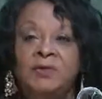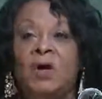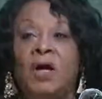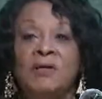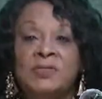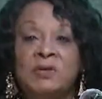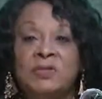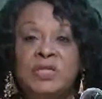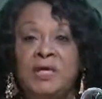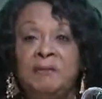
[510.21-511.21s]
You'll also
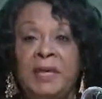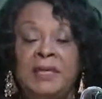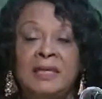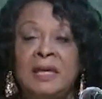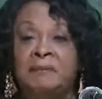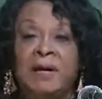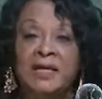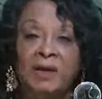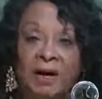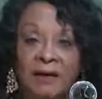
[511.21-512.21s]
see me and
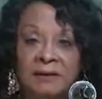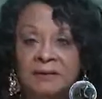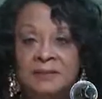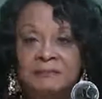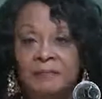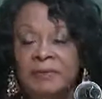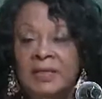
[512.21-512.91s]
my daughters